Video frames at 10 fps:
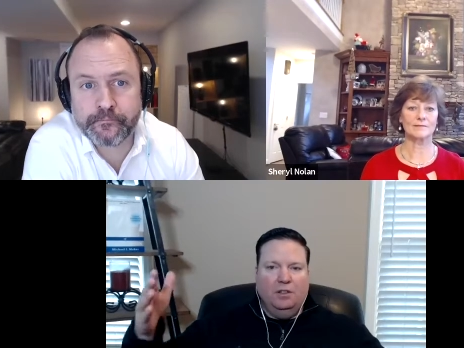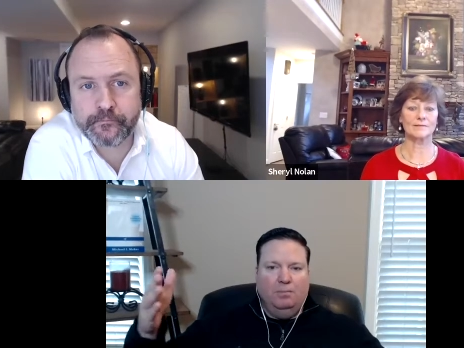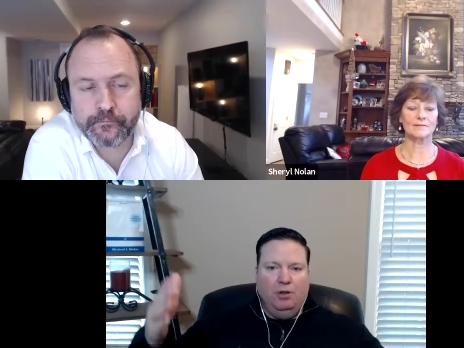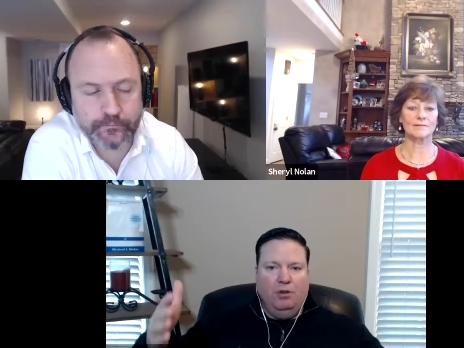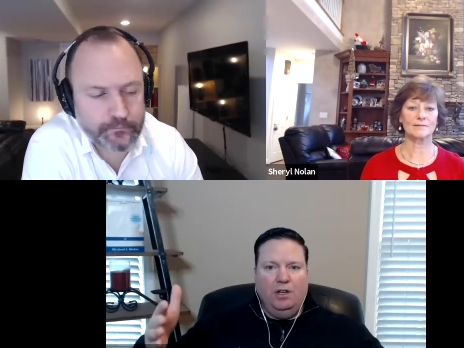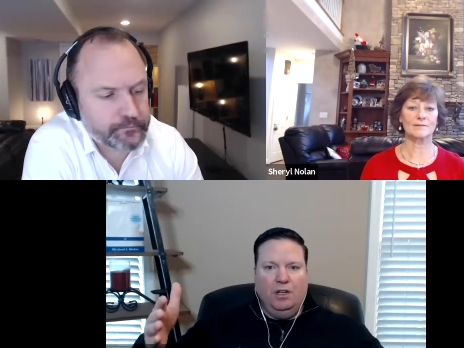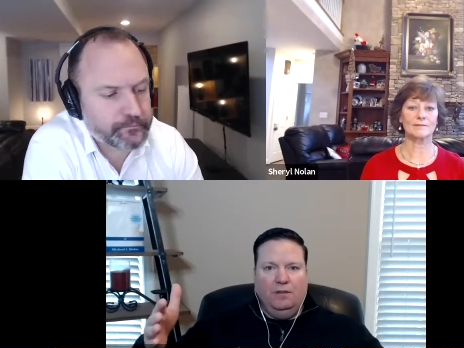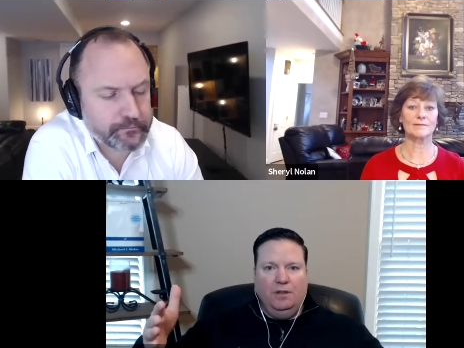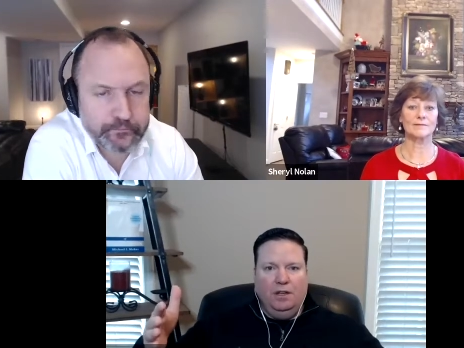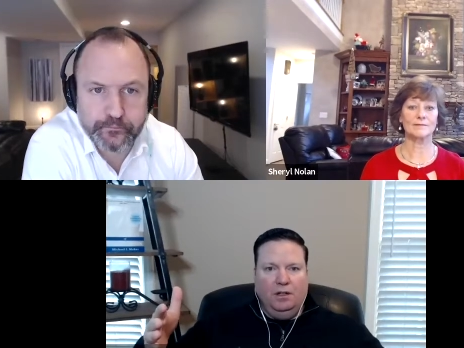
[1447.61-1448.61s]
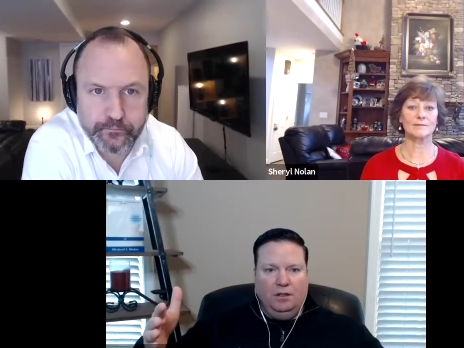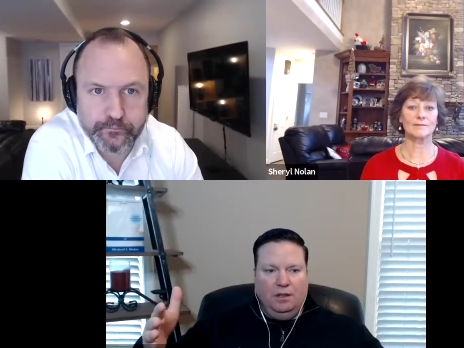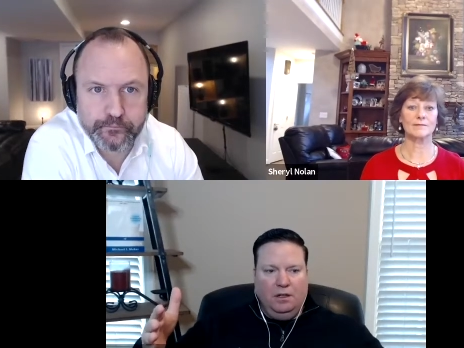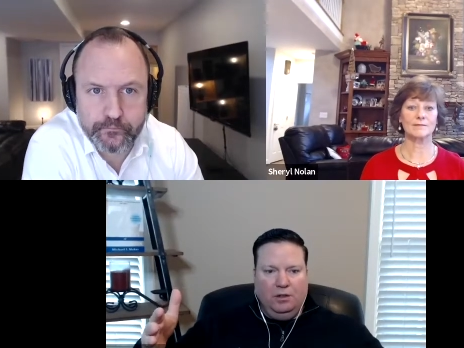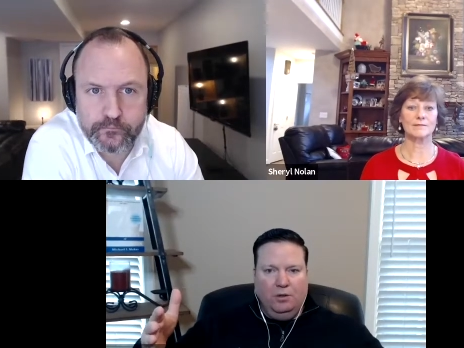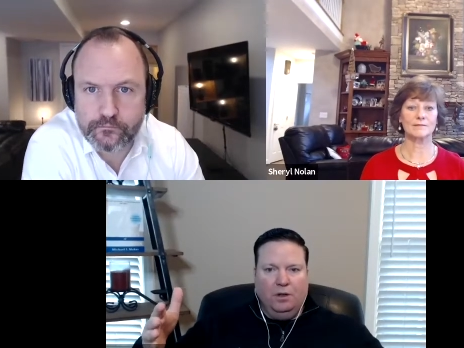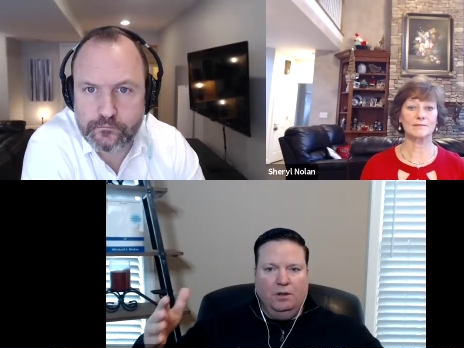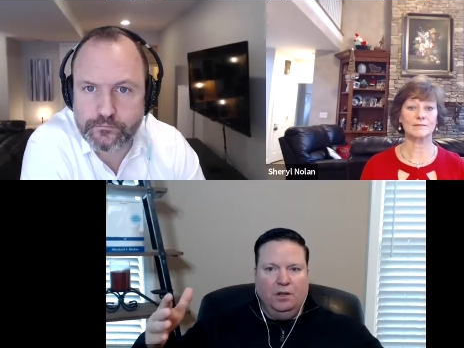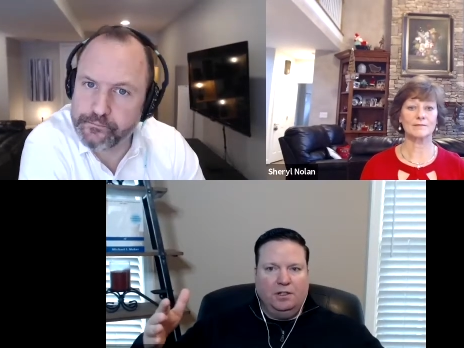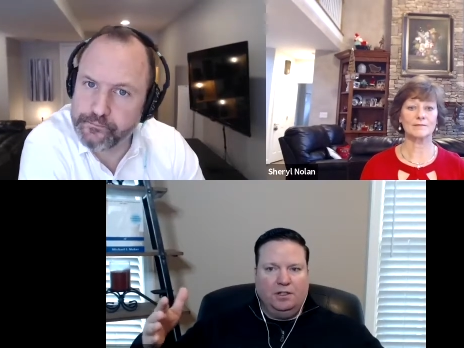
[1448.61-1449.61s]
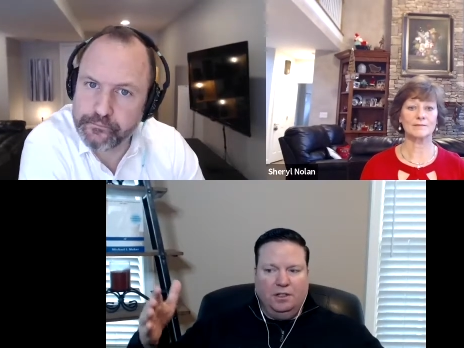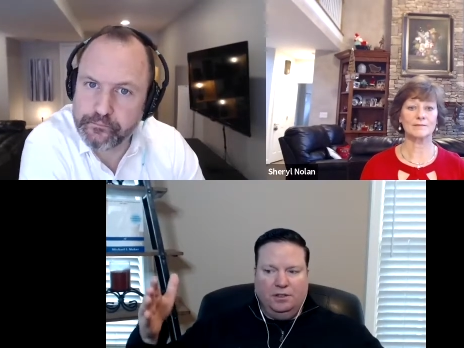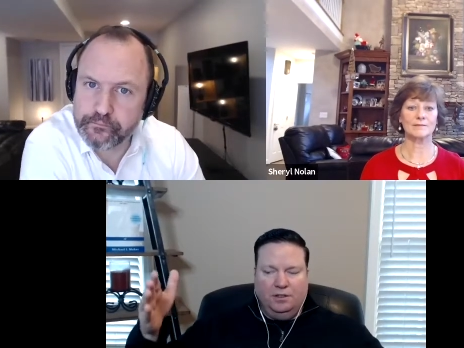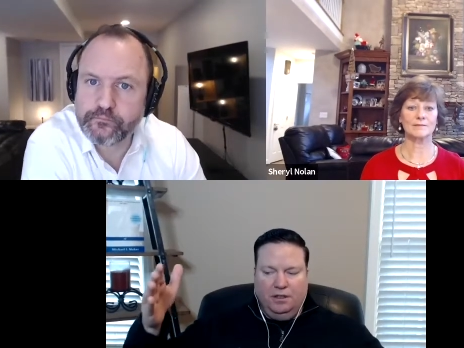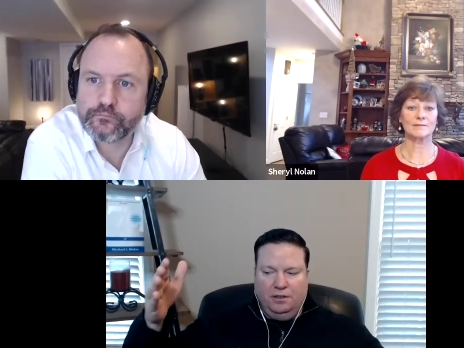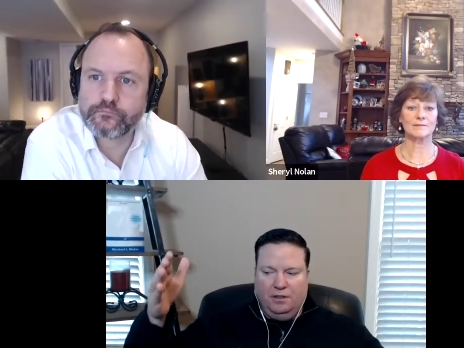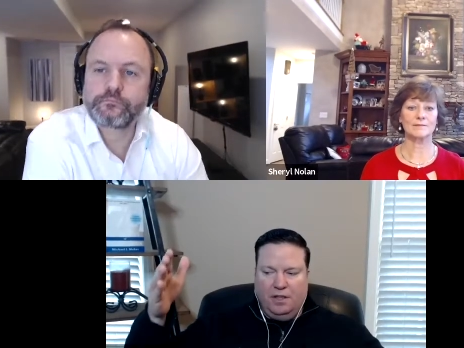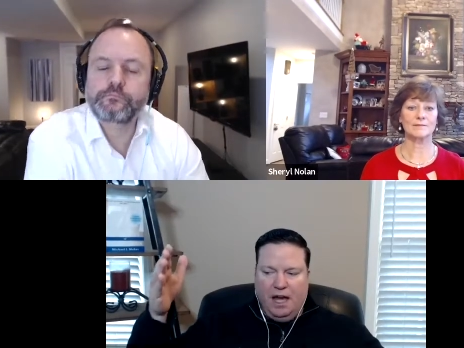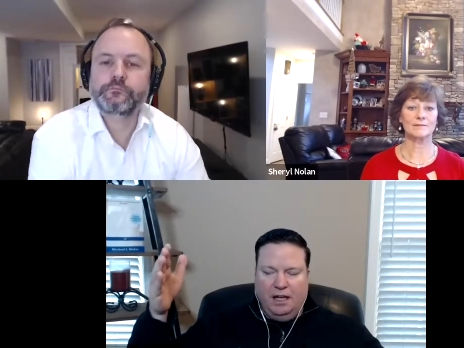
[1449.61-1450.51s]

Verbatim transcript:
Speaker 1: the beauty of the uh, uh, Google Alerts is, is that